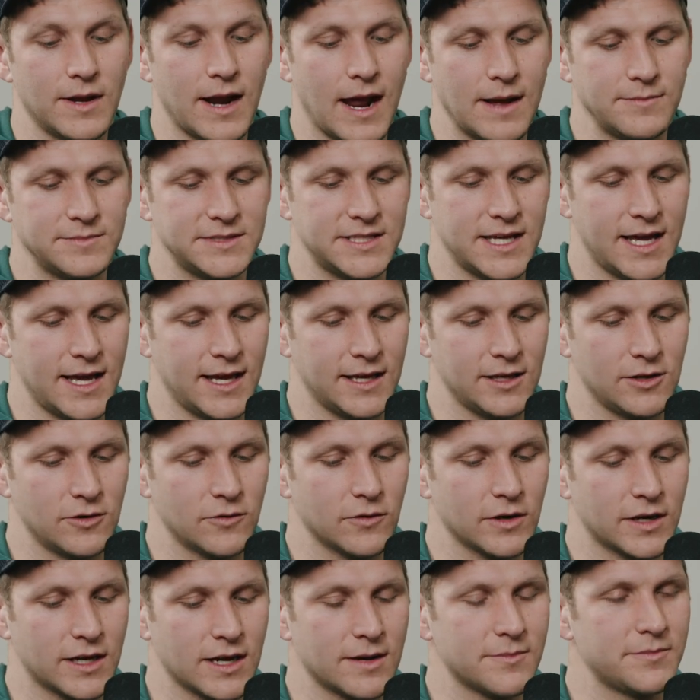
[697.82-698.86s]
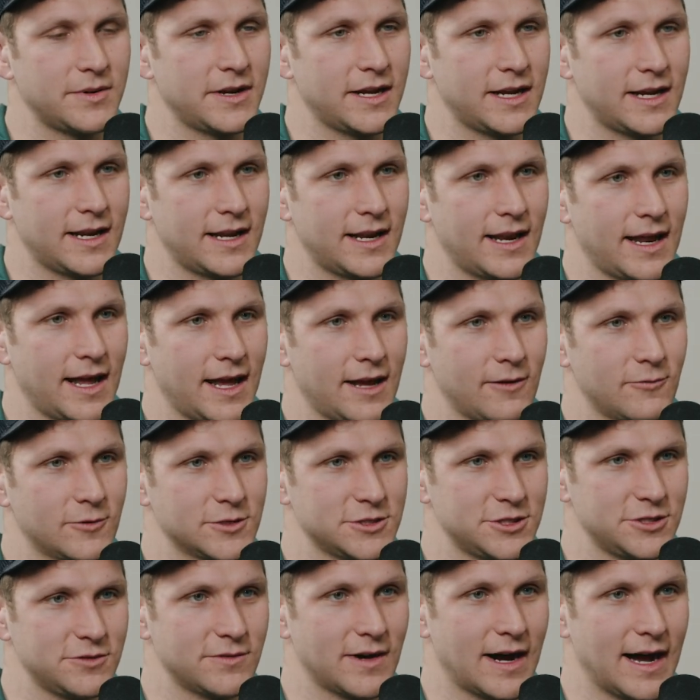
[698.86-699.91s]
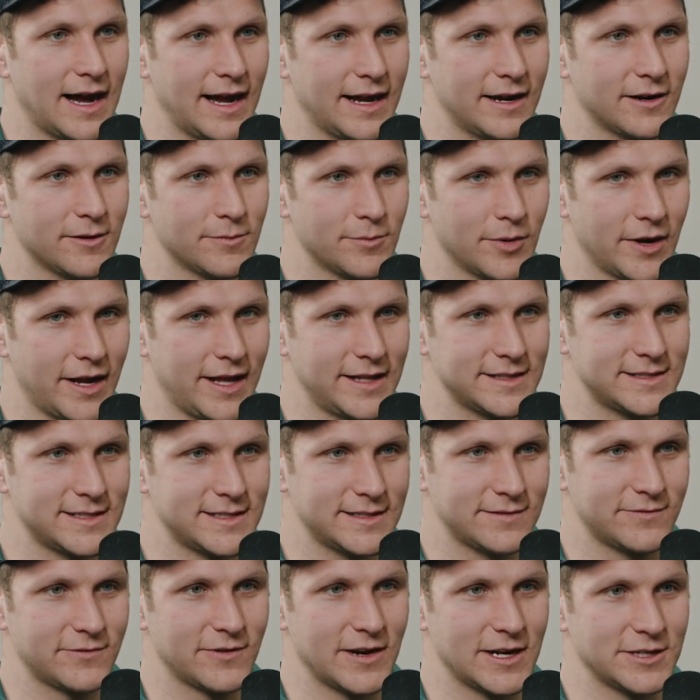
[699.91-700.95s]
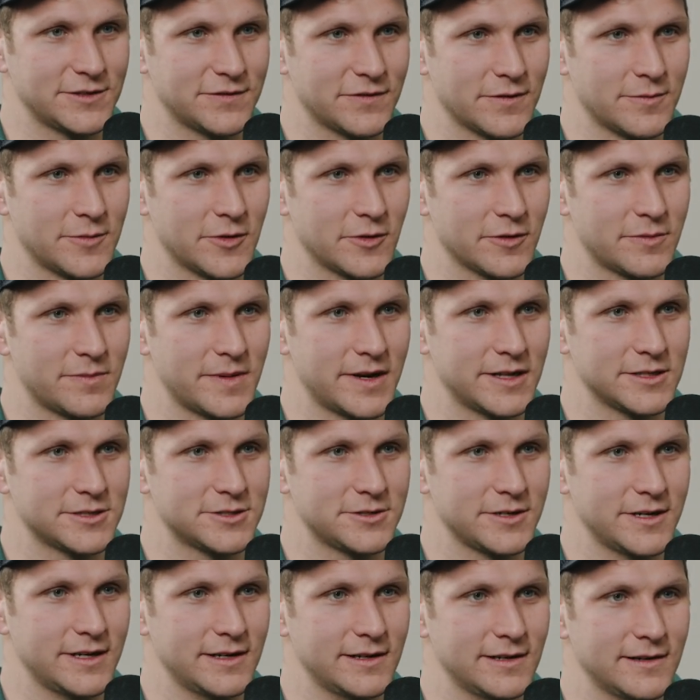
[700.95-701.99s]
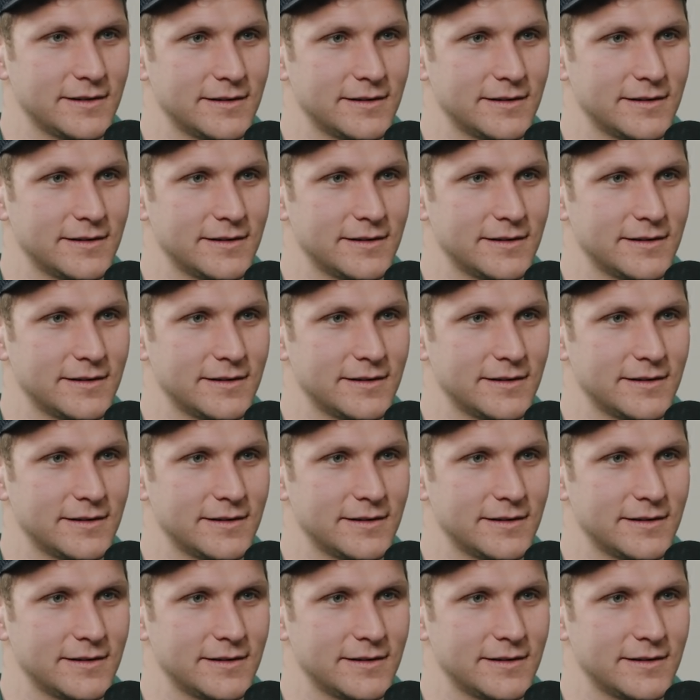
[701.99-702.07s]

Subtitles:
I'm saying your company today, would you hire Brent fresh from North Bennet Street?